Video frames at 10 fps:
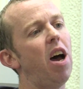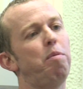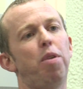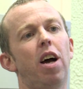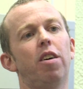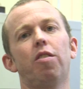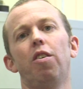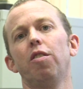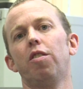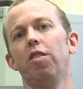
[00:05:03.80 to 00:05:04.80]
Well, here? Planck's
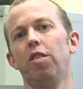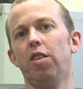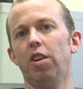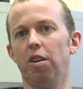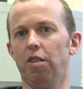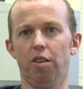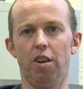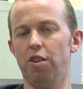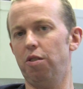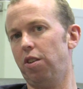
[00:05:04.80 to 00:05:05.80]
constant, you know,
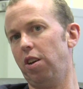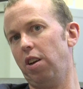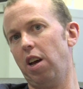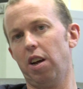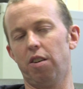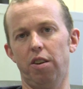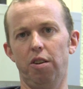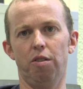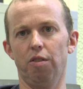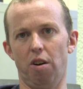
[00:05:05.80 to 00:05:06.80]

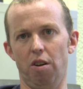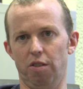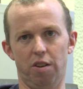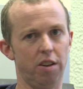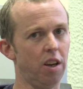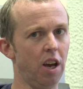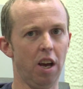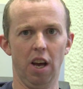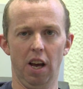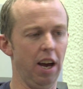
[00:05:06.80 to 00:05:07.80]
Newton's constant,
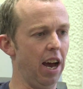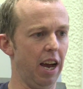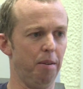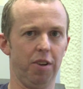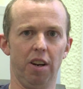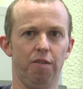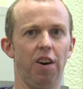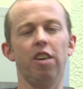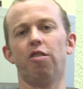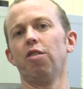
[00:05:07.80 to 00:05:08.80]
you know,
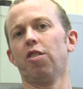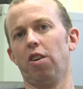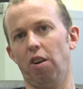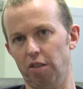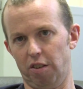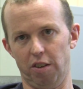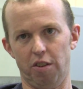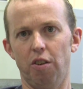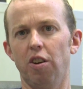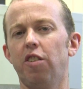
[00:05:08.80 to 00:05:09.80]
fine structure
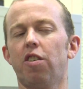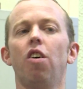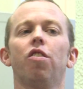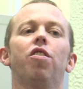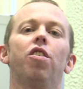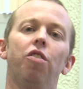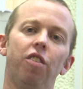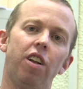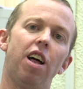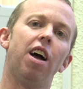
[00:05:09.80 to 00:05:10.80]
constant. All these constants that
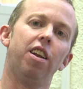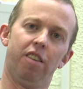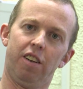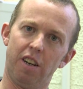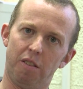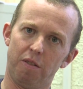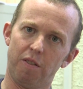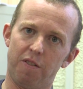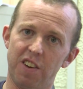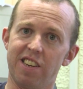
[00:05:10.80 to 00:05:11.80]
underline, you know,
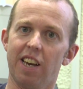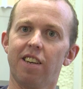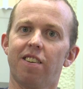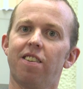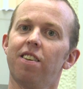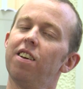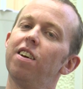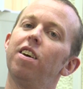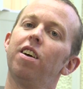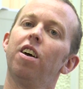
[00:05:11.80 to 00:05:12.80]
physics.
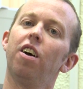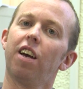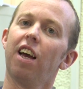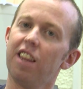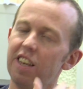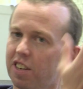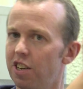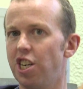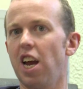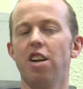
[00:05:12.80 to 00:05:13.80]
Okay, these
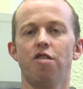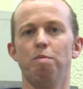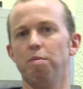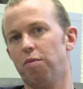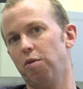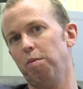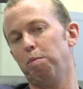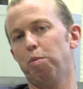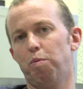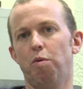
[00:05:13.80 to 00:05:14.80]
can change
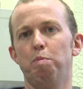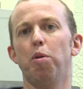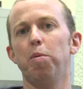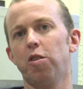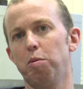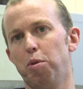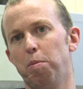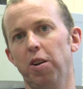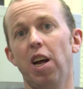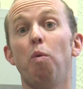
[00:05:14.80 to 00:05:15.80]
from bubble to
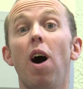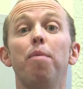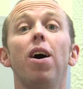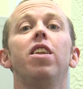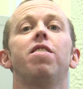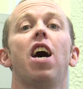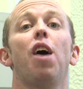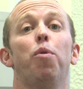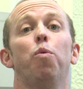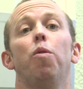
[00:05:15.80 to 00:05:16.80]
bubble. Now, why might this happen?